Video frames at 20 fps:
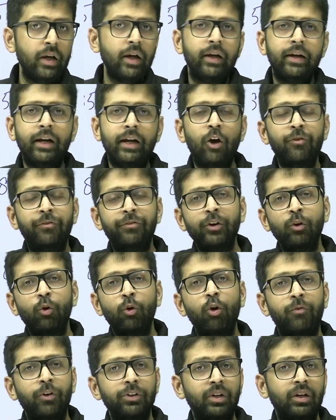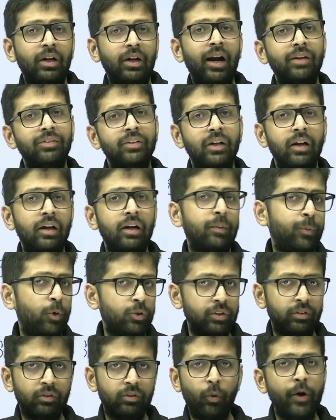Now, if we go for the classical approach,
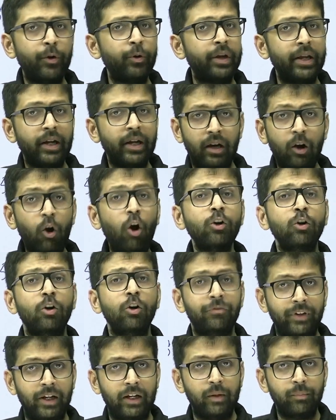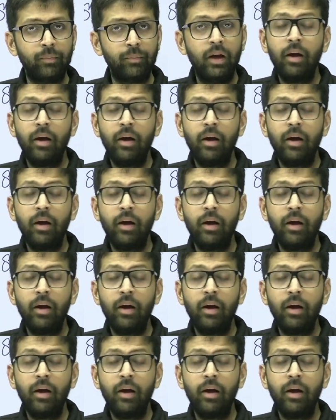it's going to take a lot of time.